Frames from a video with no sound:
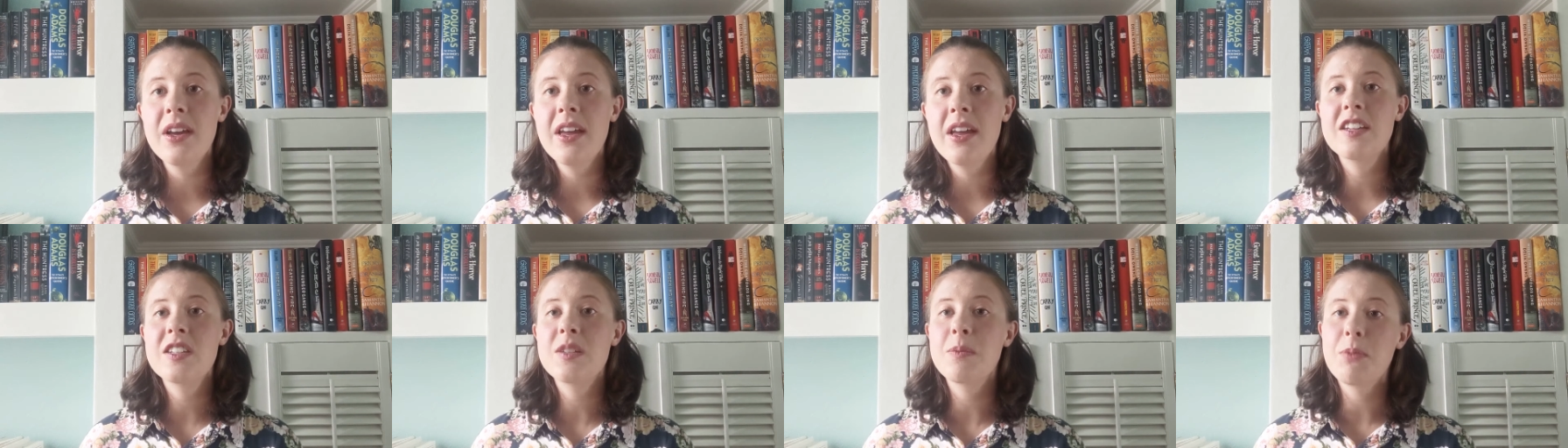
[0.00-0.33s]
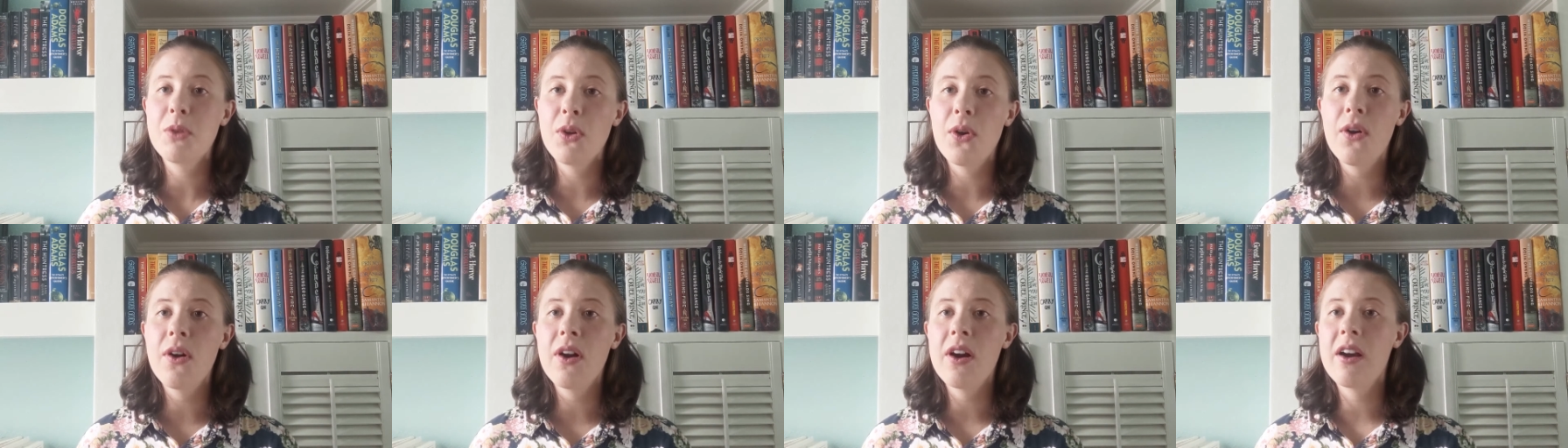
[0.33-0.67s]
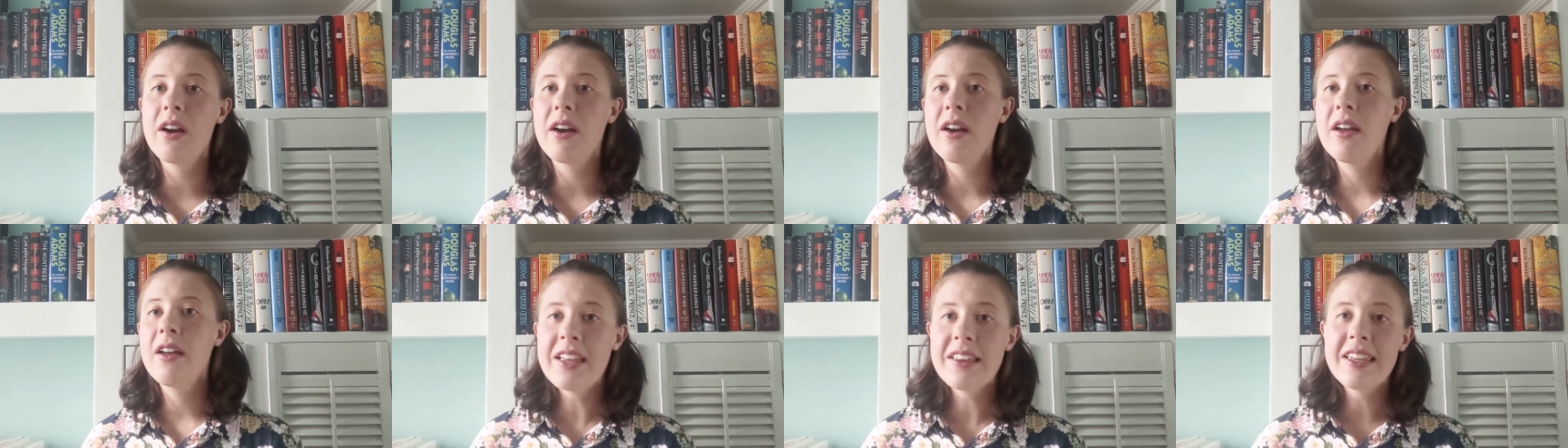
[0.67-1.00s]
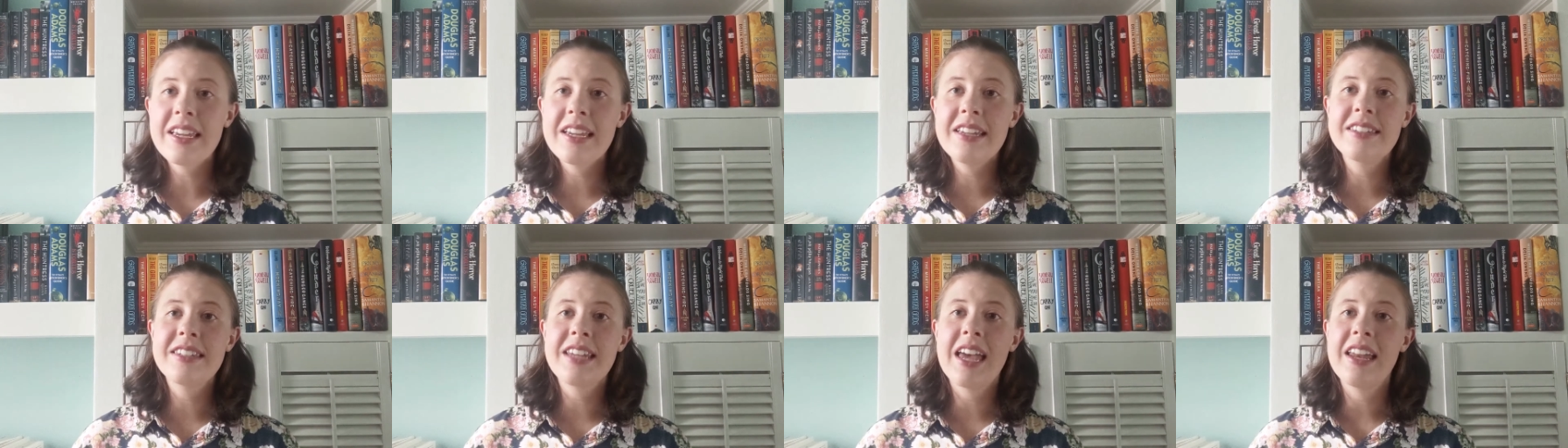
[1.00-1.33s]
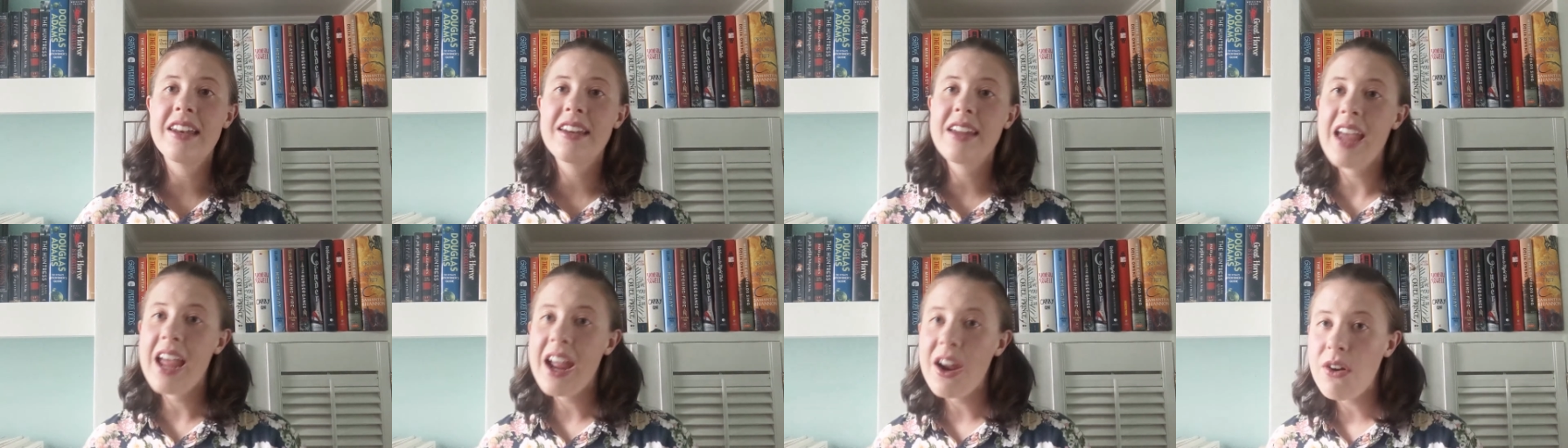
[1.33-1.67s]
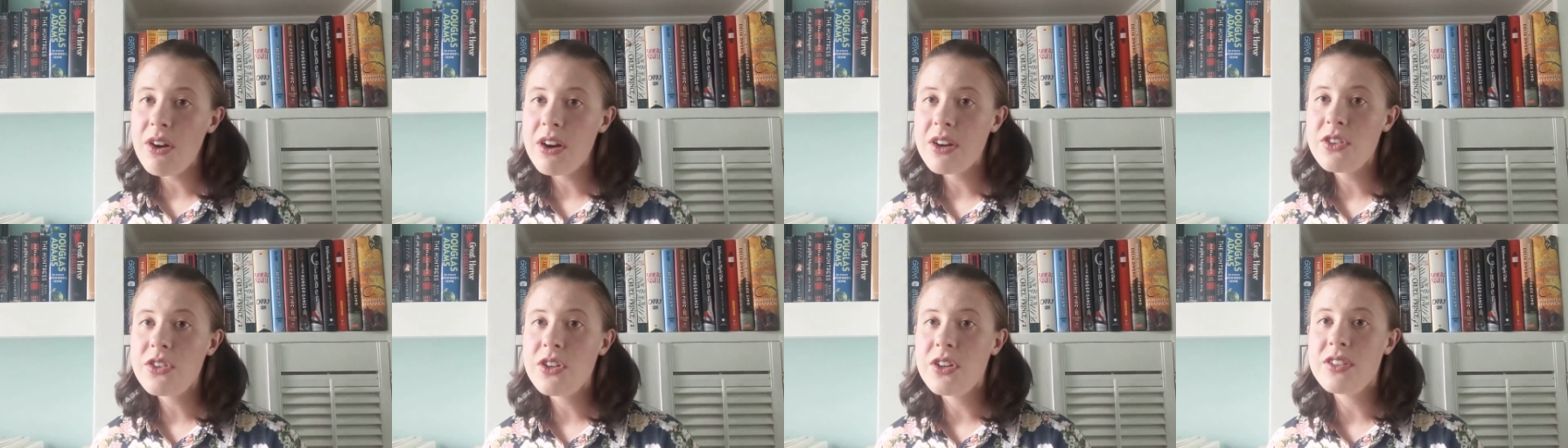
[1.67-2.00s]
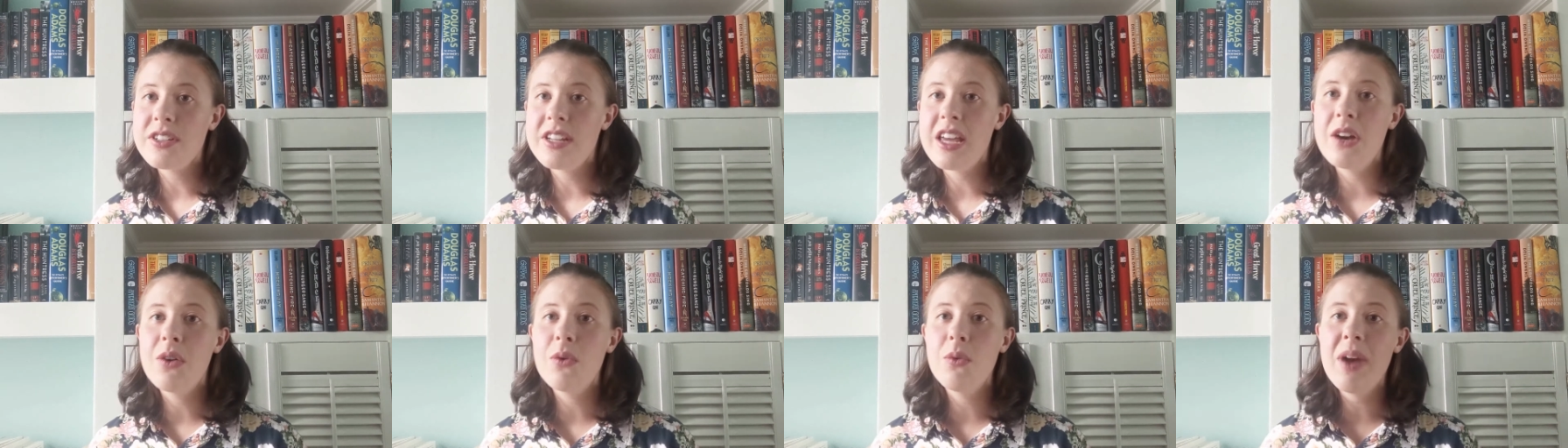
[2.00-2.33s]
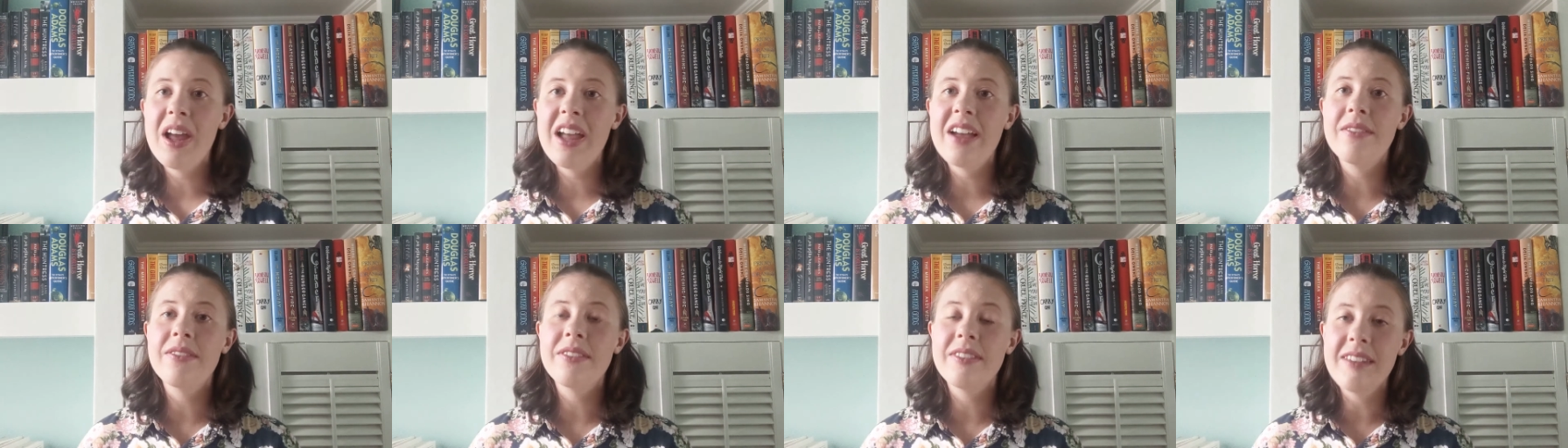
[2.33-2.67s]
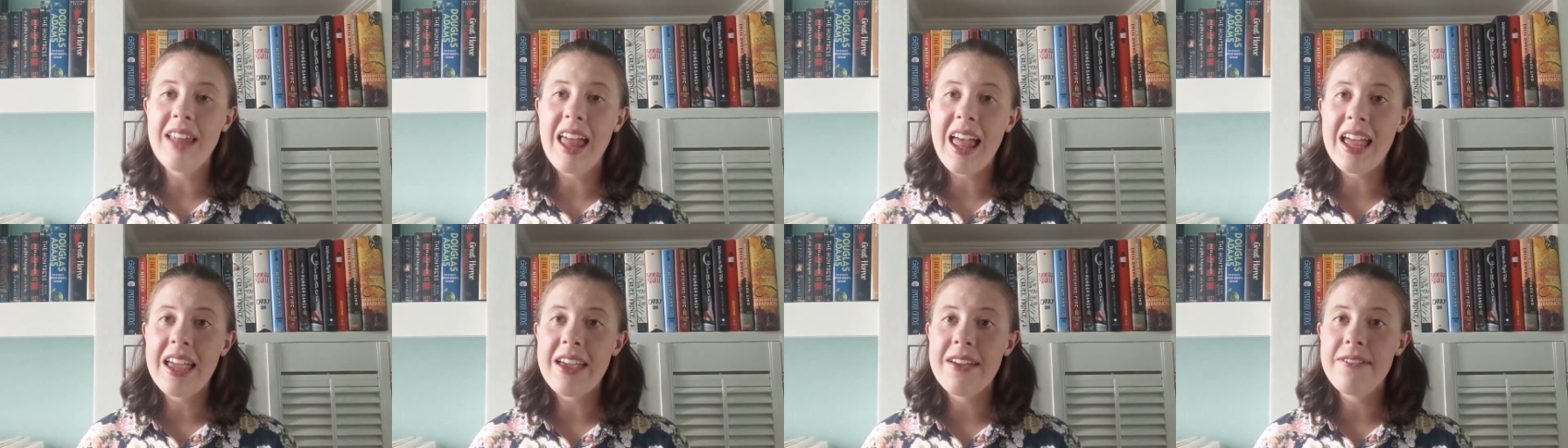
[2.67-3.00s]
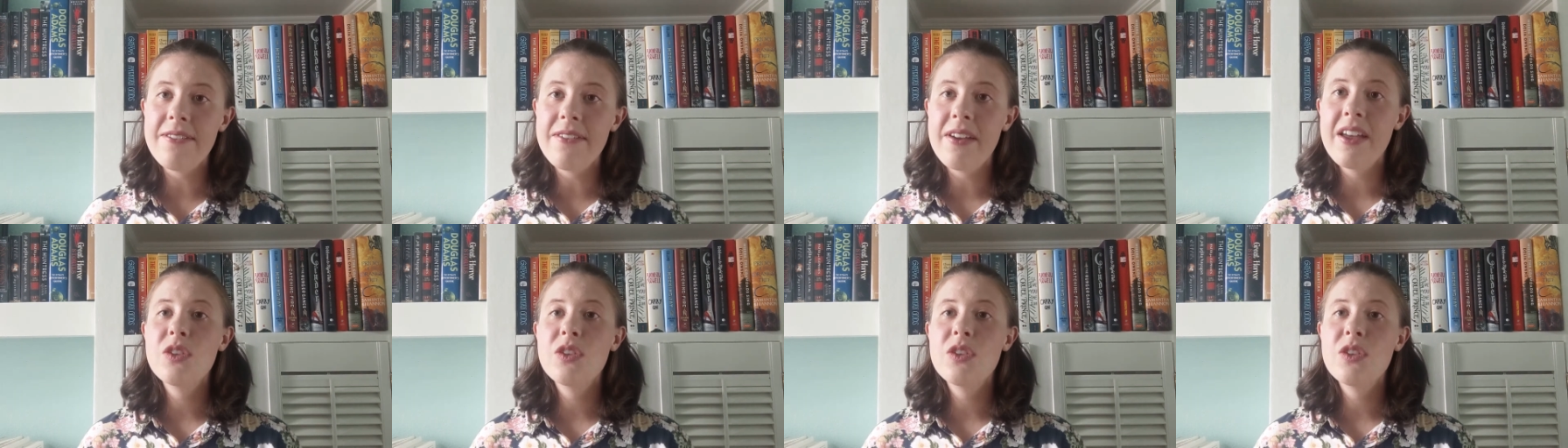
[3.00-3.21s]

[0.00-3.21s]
explore feelings and characters and a way of life